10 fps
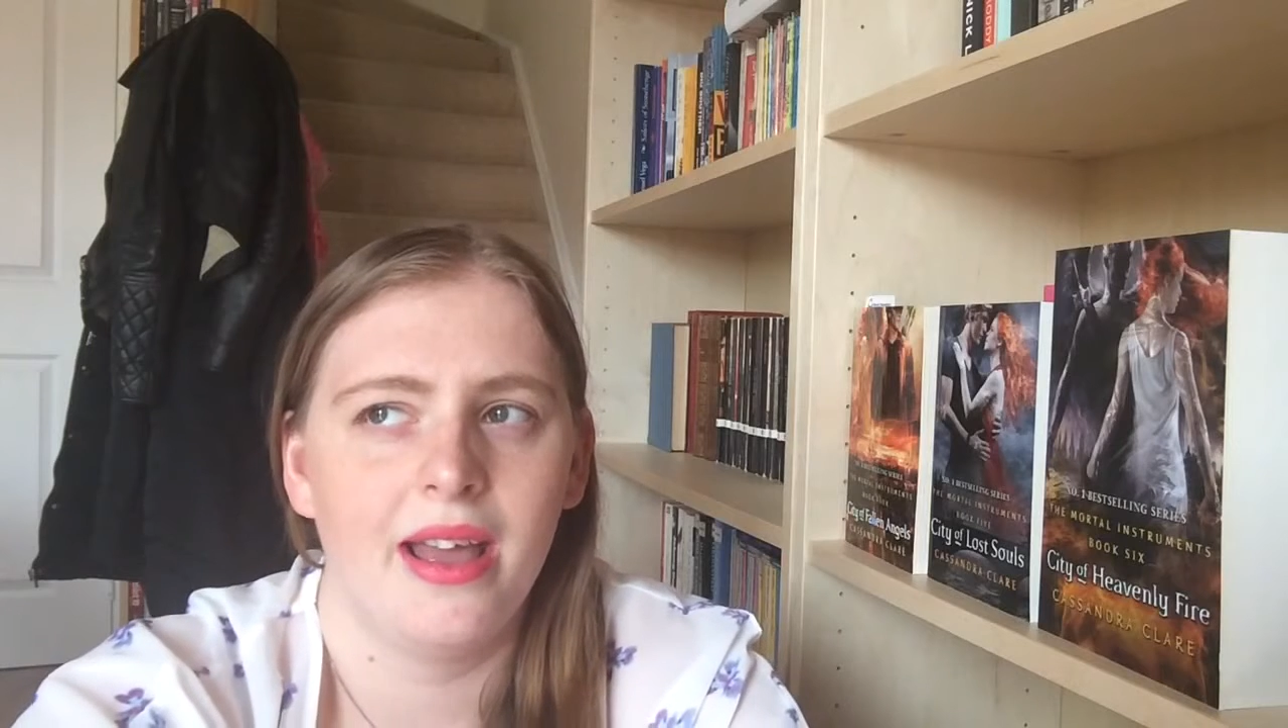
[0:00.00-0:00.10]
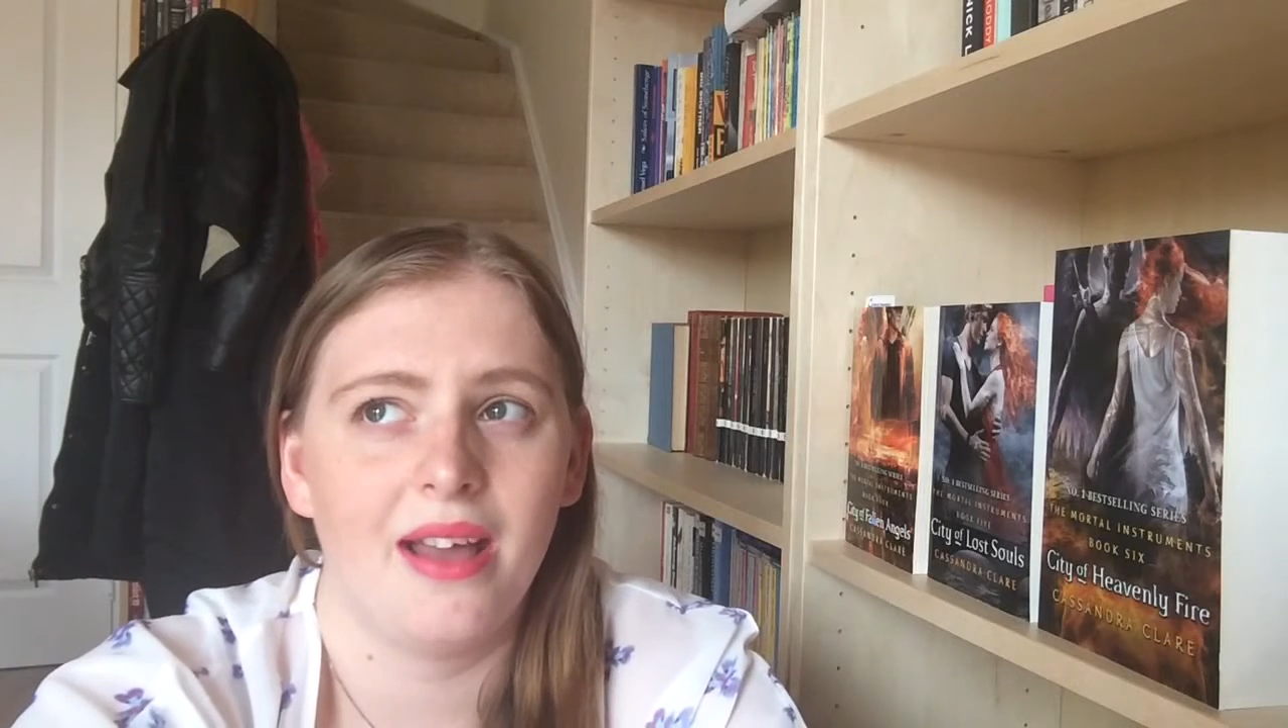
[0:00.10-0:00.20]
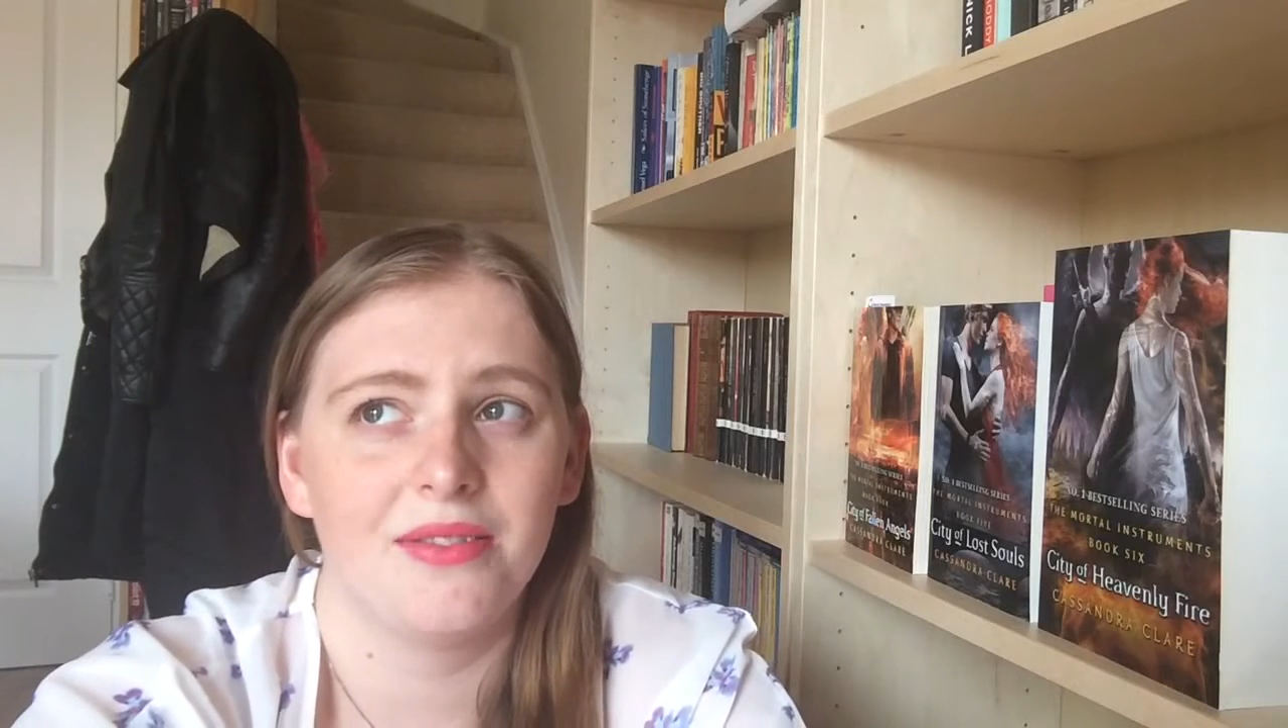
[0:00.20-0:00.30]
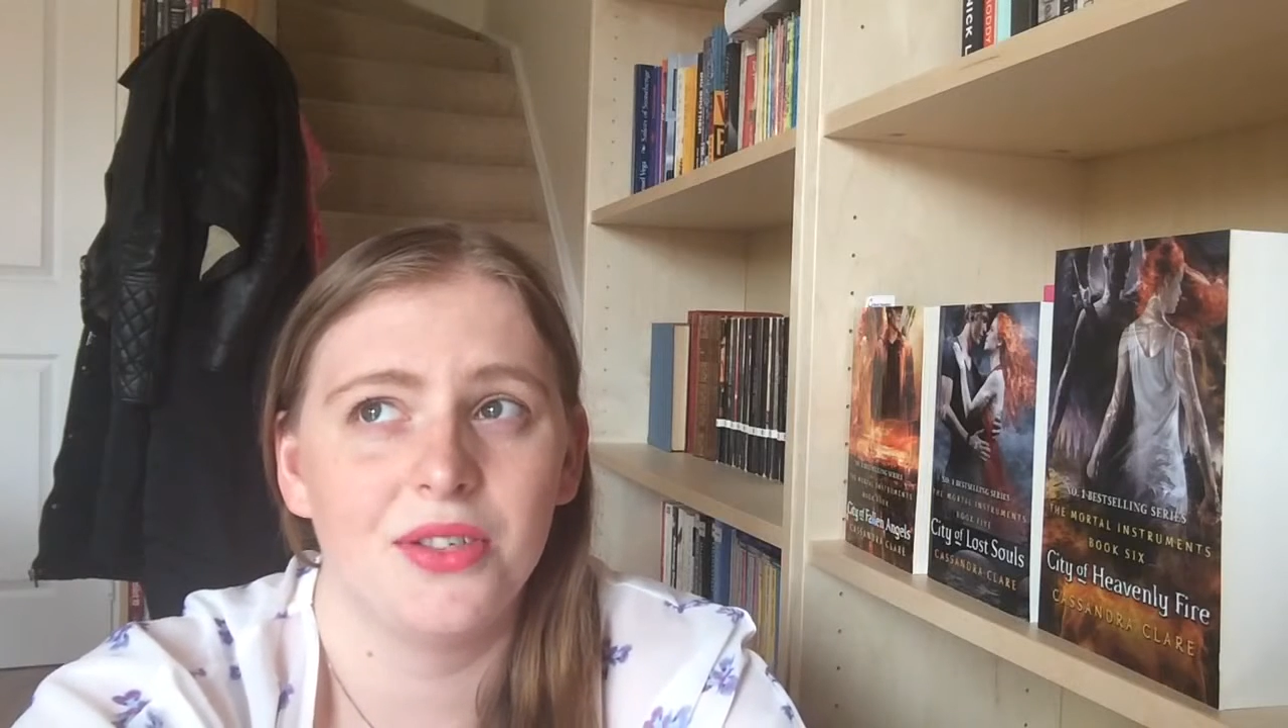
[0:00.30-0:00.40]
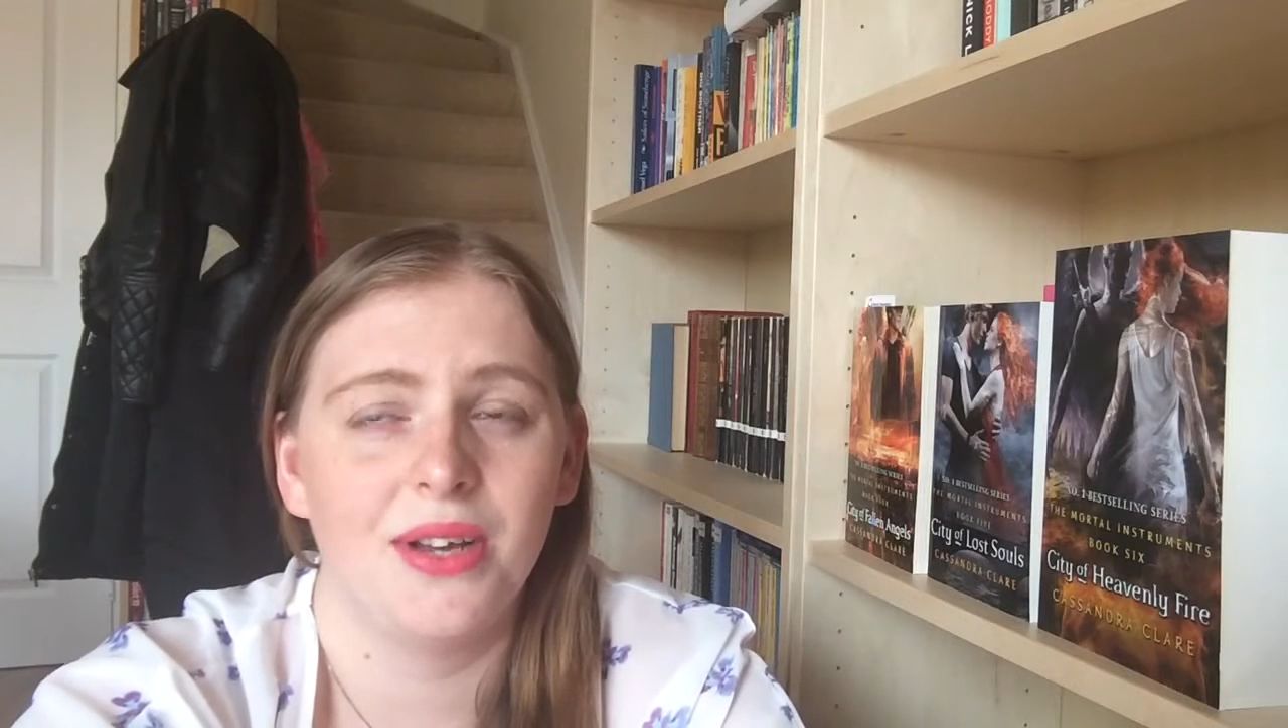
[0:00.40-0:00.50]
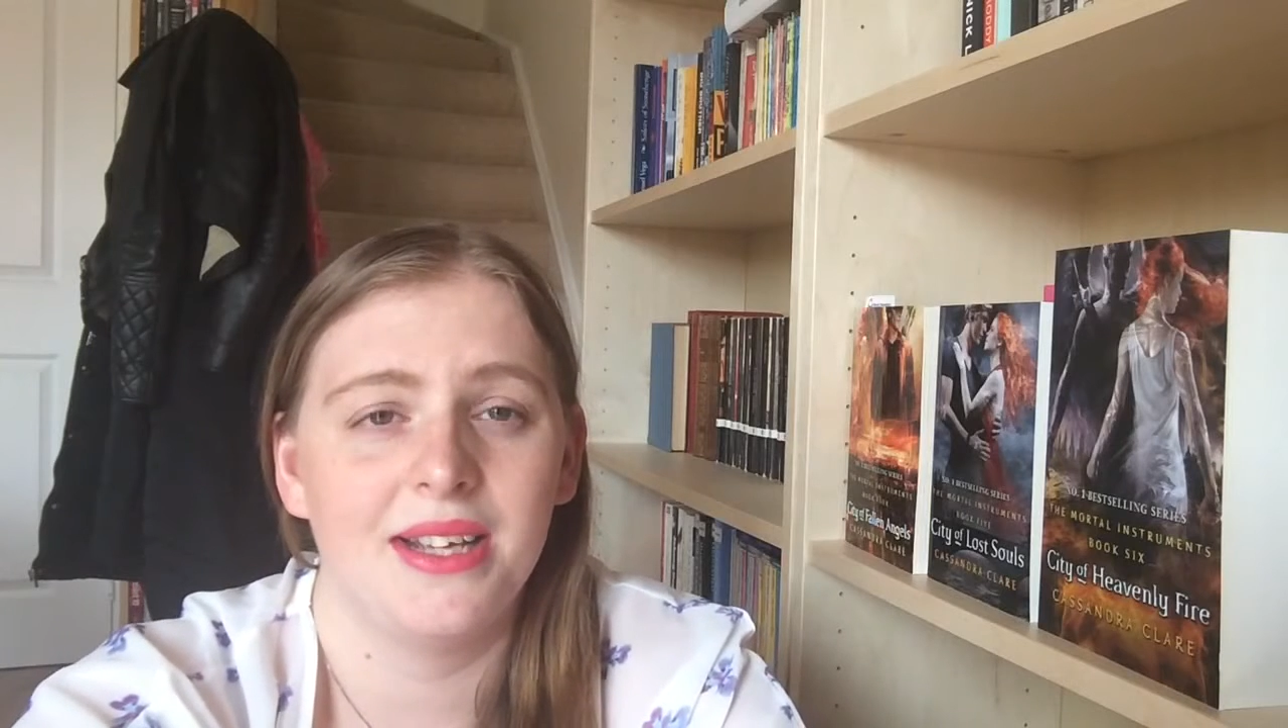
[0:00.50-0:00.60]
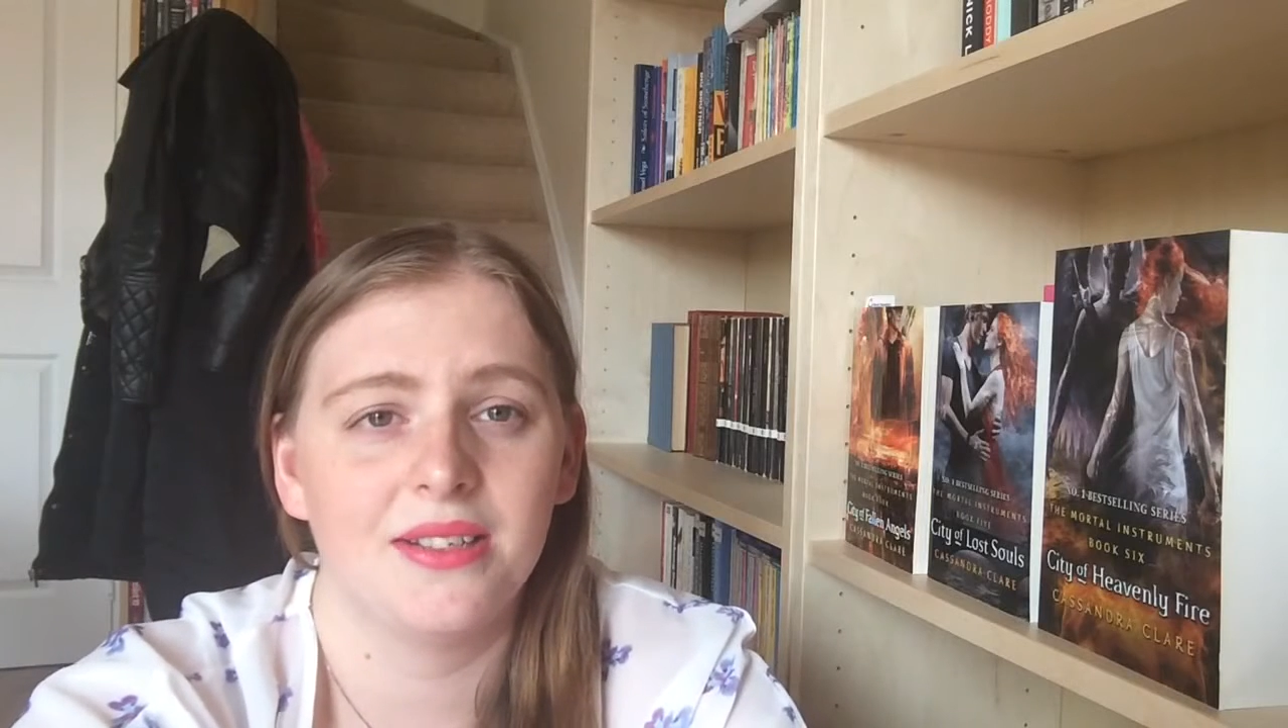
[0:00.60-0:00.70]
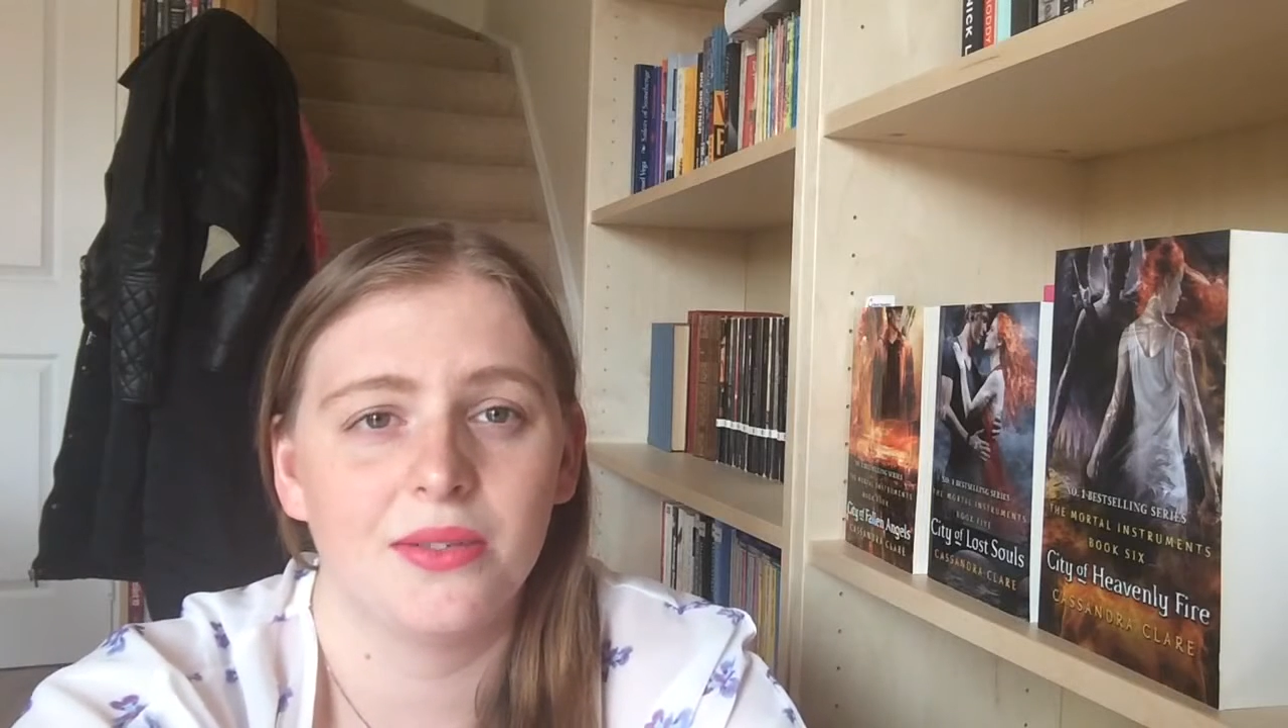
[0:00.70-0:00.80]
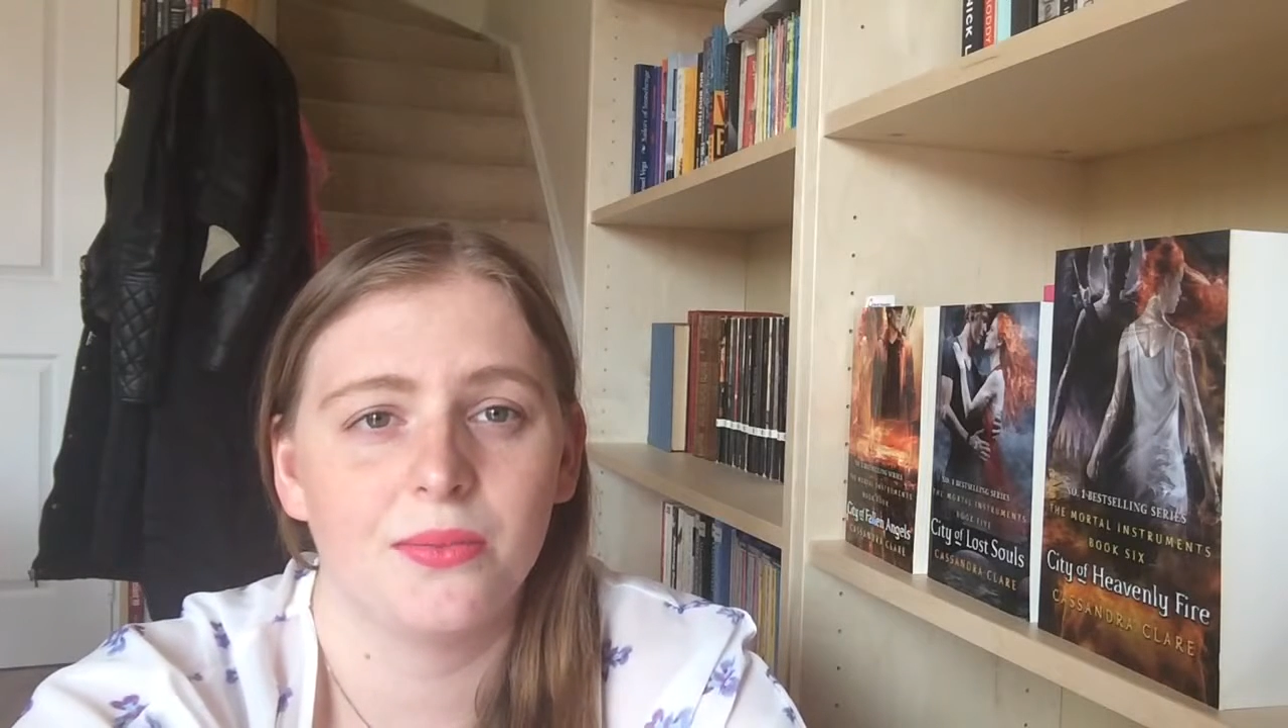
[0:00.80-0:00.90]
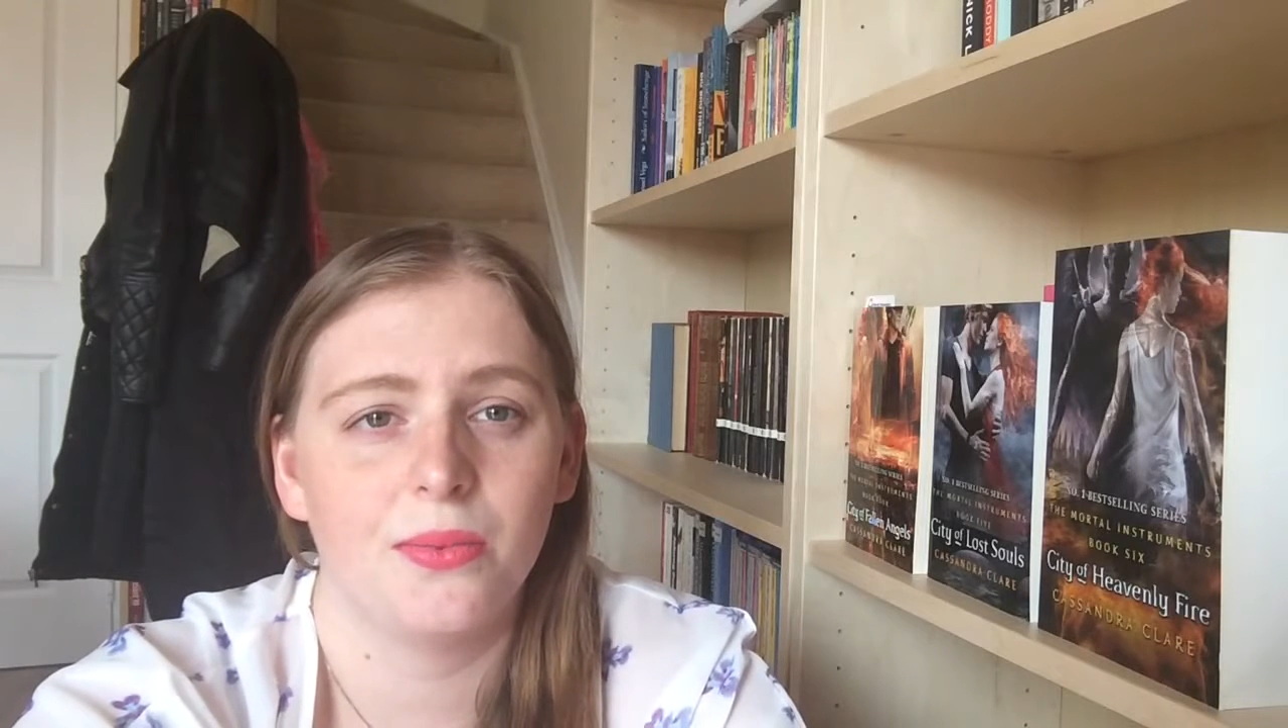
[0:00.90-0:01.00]
I have two
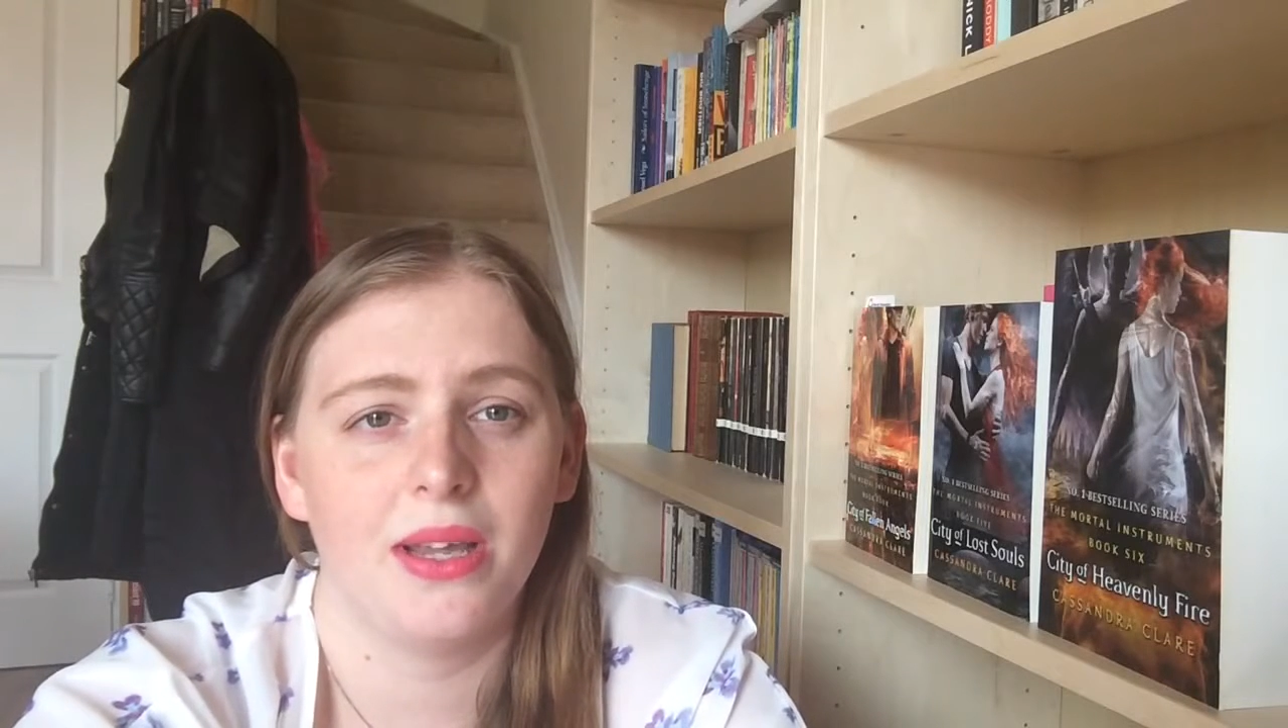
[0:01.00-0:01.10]
days a